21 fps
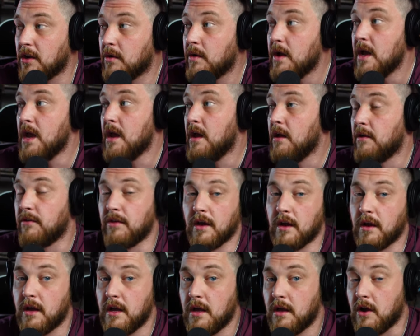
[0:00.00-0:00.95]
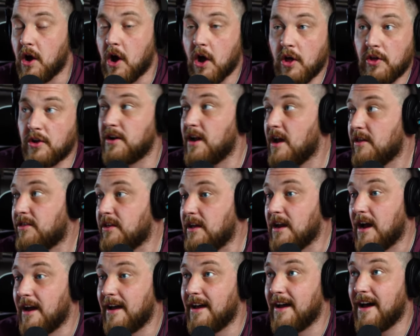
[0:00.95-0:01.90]
you. The all or
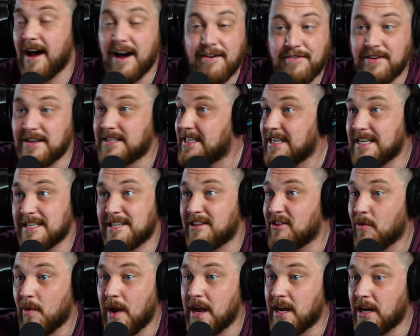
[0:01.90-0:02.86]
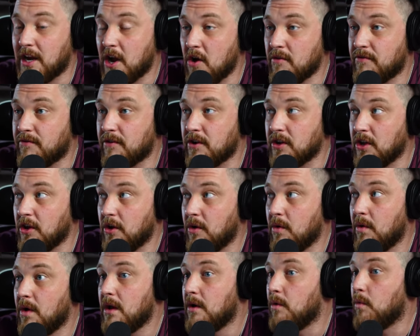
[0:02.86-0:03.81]
nothing obviously isn't the way to go for
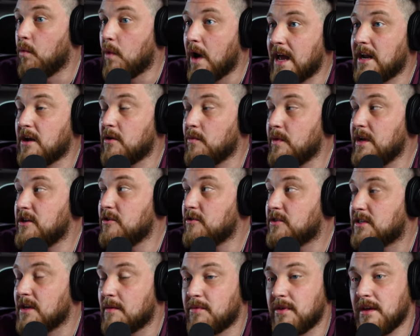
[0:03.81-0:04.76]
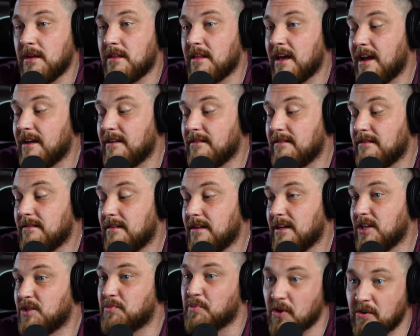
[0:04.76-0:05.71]
you. Why don't we do something that
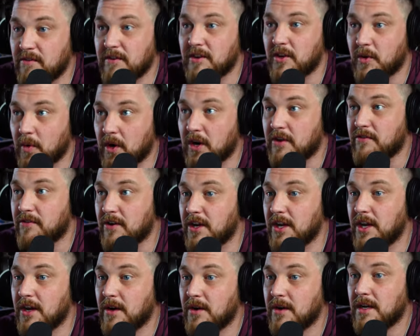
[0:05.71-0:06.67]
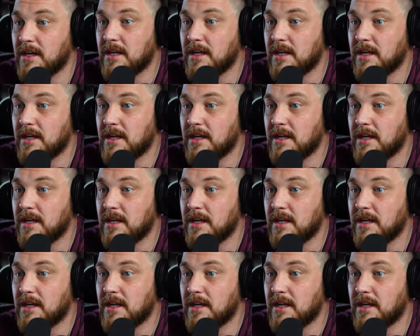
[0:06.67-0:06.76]
is proven to work for you?